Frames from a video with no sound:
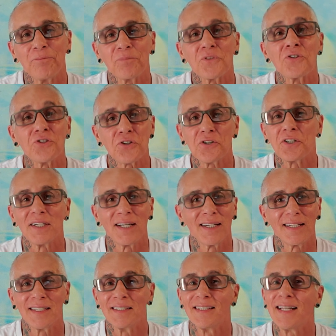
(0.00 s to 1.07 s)
sugar
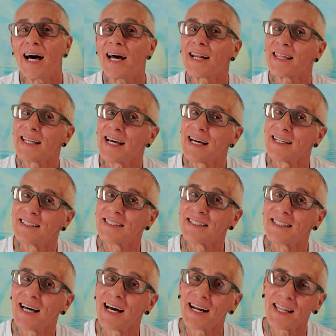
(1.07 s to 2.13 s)
daddy. A lot of
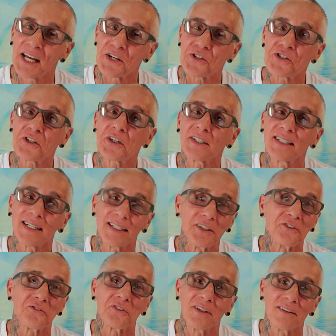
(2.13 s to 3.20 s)
that sugar daddy
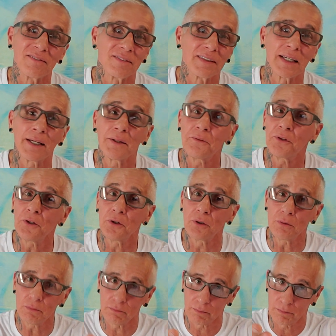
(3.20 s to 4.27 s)
stuff. And
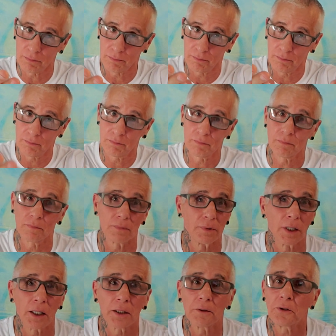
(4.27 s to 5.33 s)
a
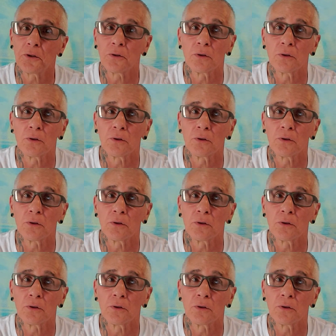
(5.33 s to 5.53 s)
lot of